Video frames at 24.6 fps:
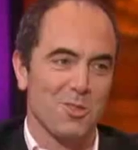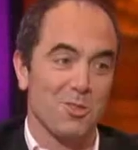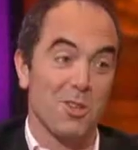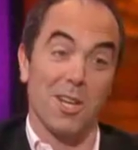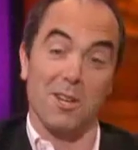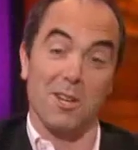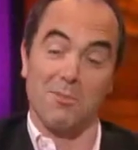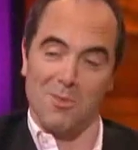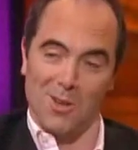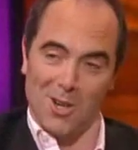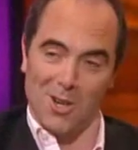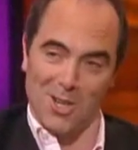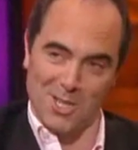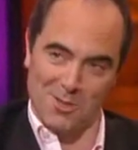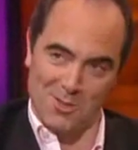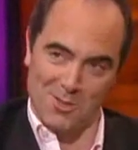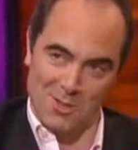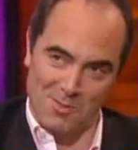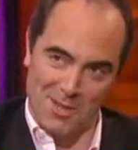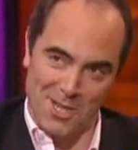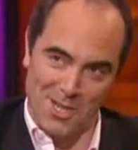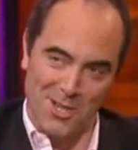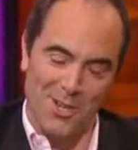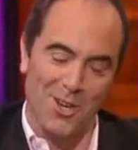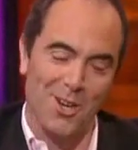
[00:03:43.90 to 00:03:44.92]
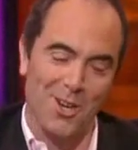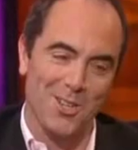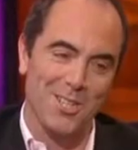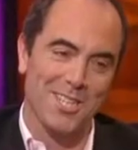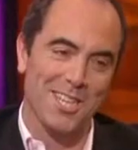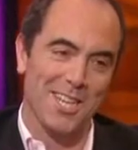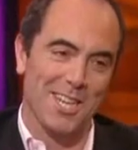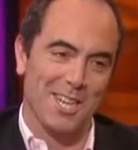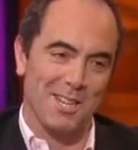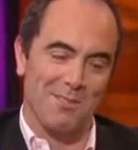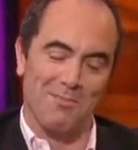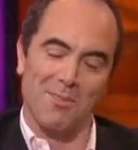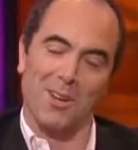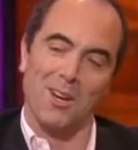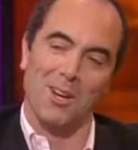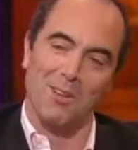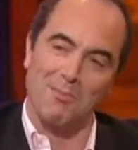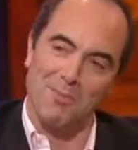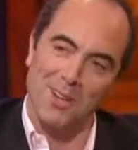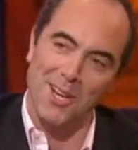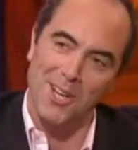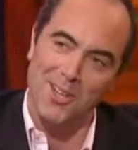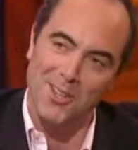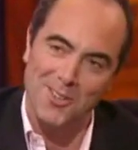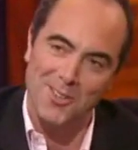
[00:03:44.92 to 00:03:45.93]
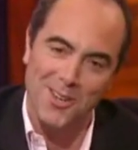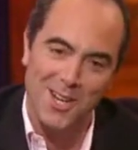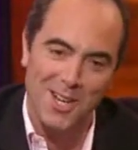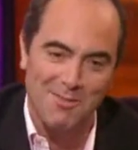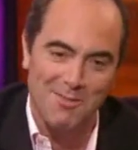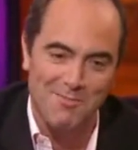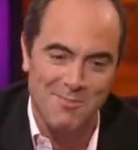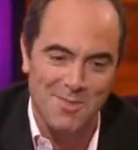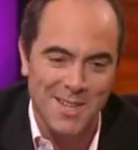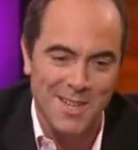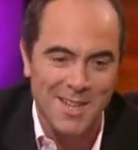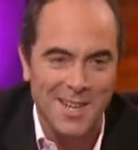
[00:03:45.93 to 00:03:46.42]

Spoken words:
was really embarrassing was being caught taking a Barry Manilow album.